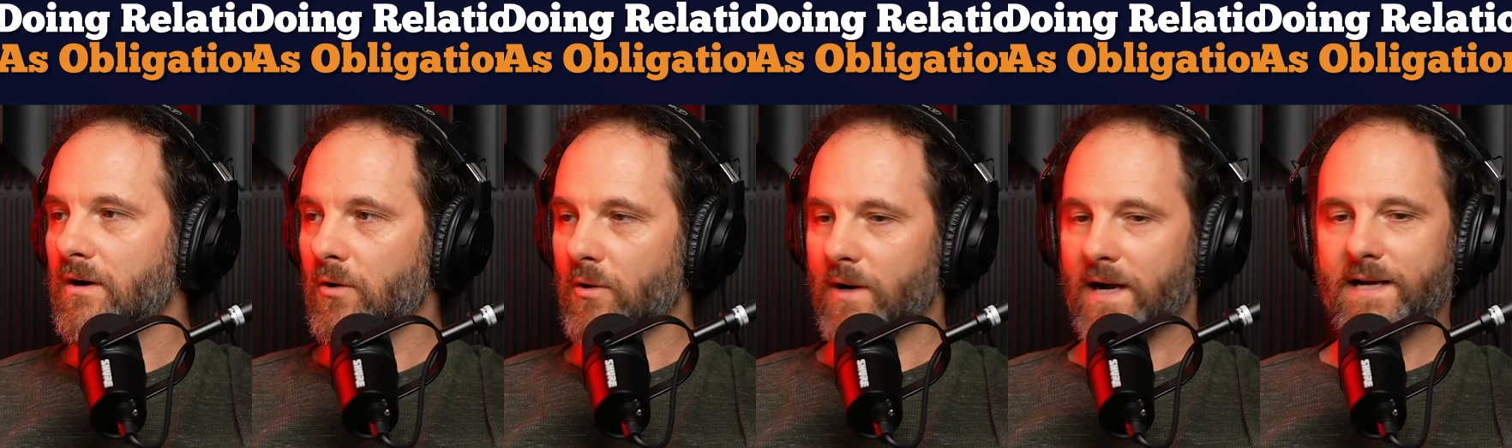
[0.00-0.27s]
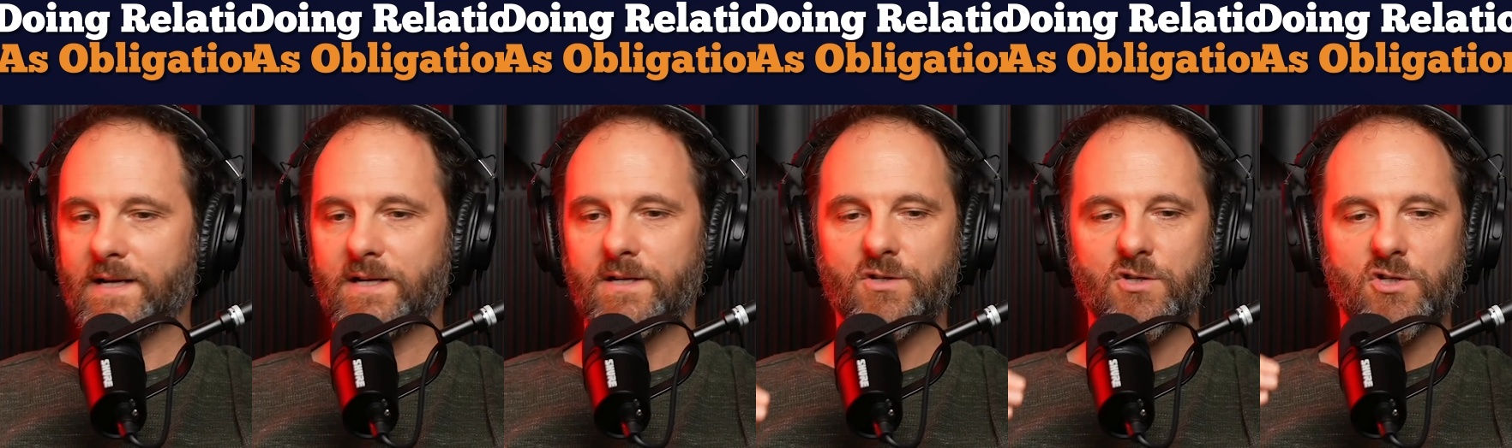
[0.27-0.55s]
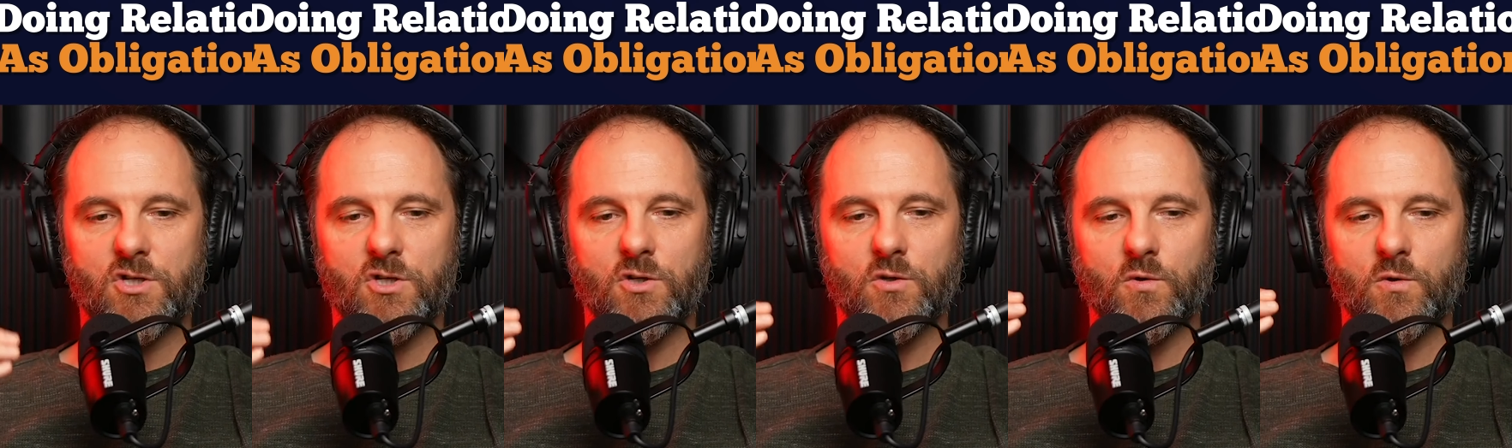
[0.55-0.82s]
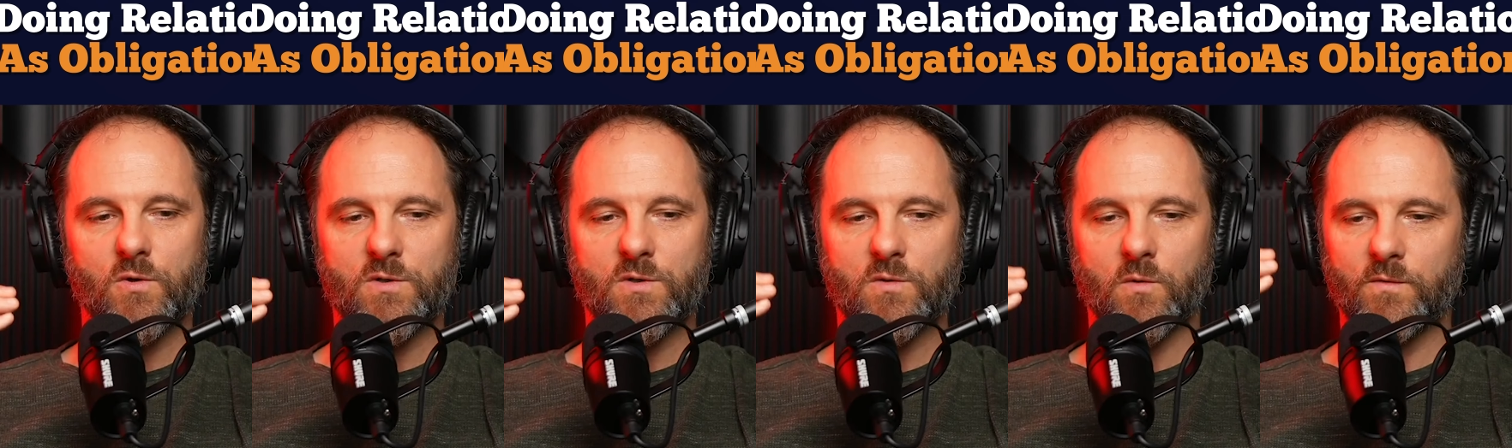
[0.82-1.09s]
or I didn't
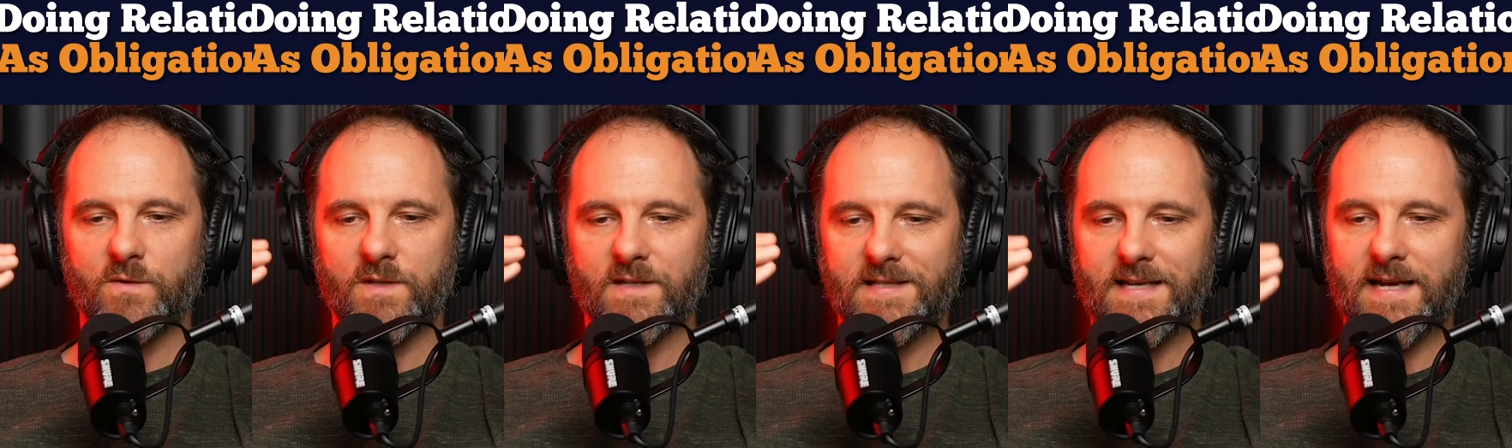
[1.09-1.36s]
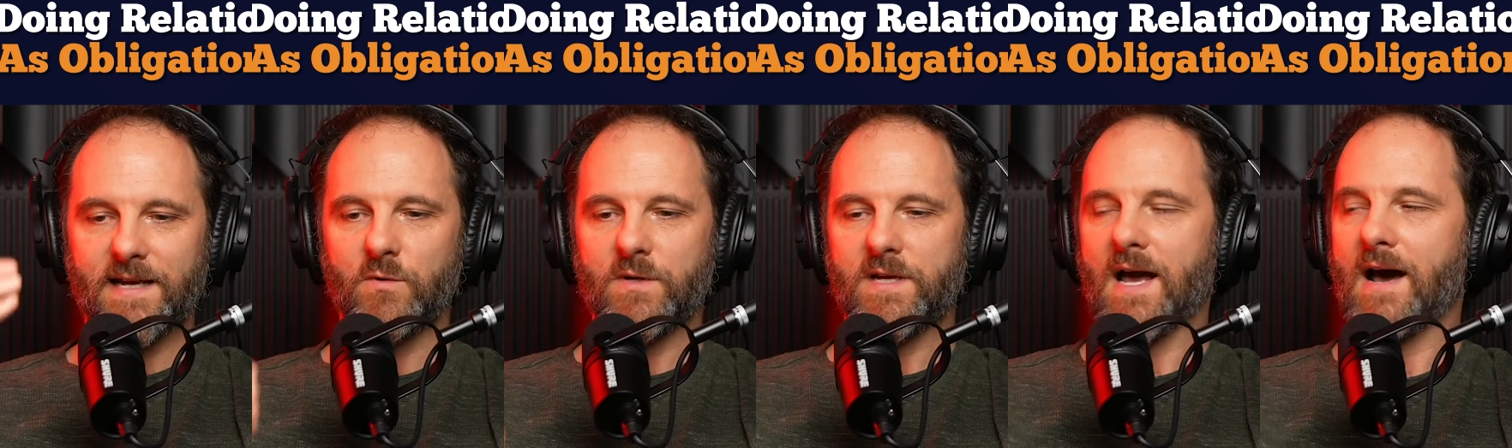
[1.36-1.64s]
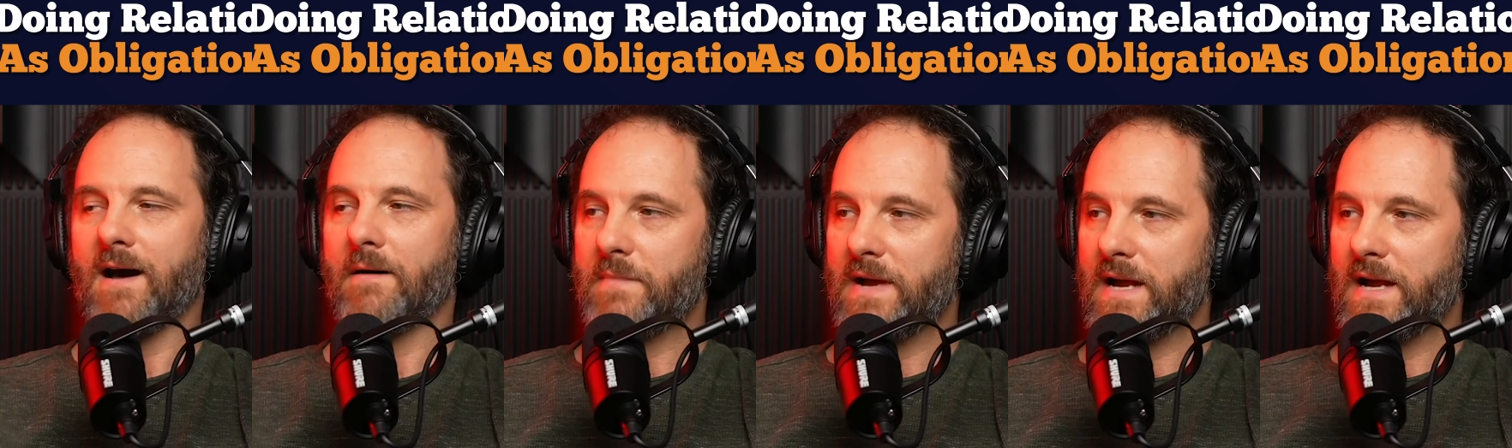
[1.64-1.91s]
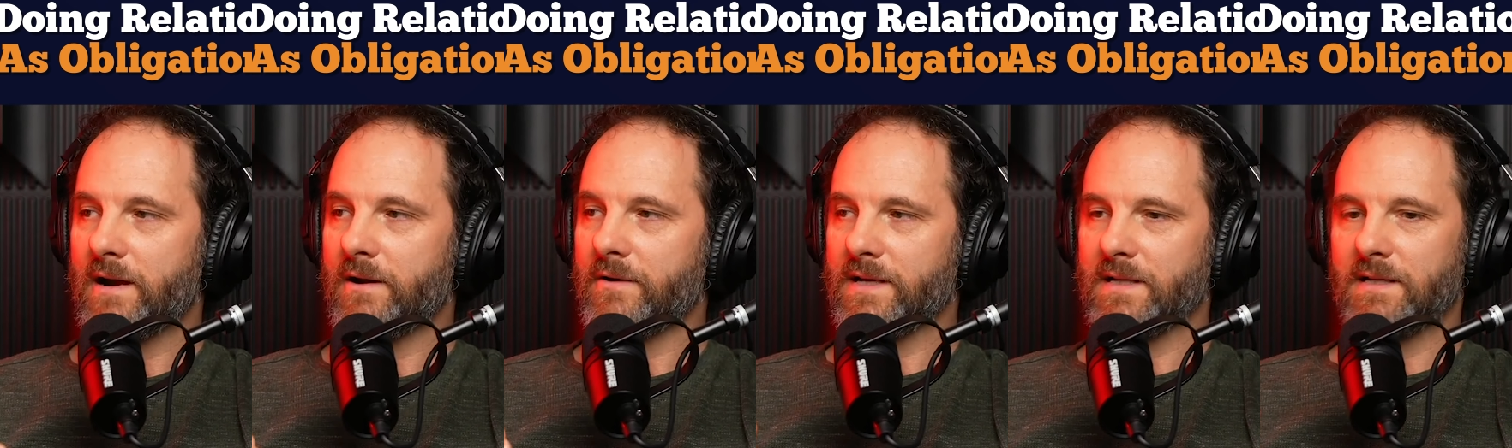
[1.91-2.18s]
choose the day we got
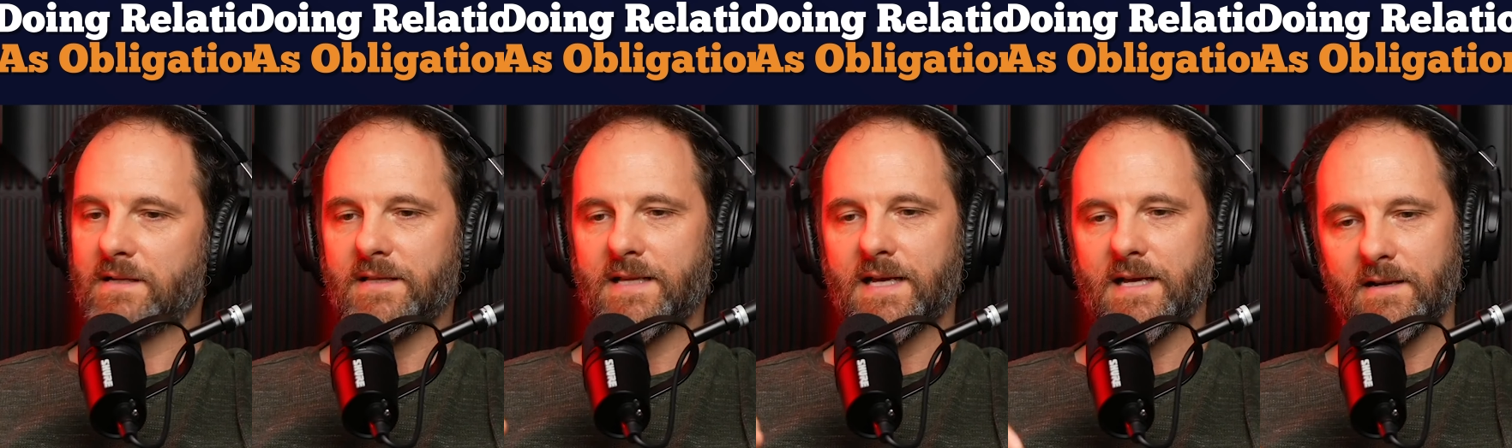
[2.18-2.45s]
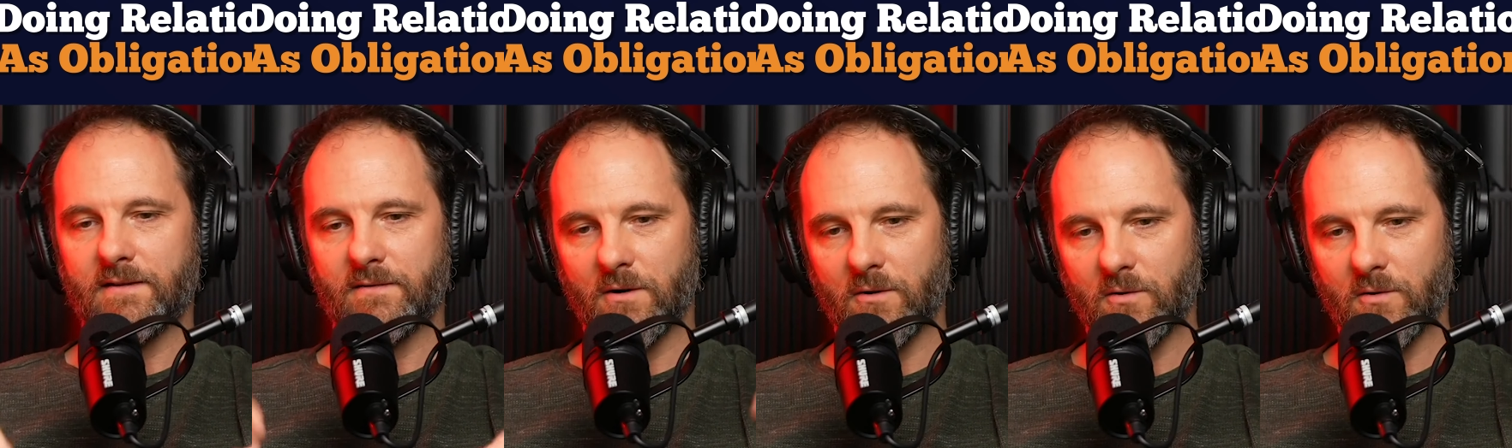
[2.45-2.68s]
married and then,